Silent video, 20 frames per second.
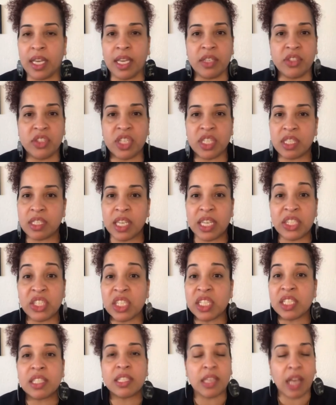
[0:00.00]
and it's
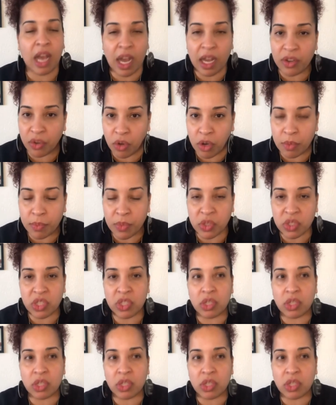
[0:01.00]
just not normal.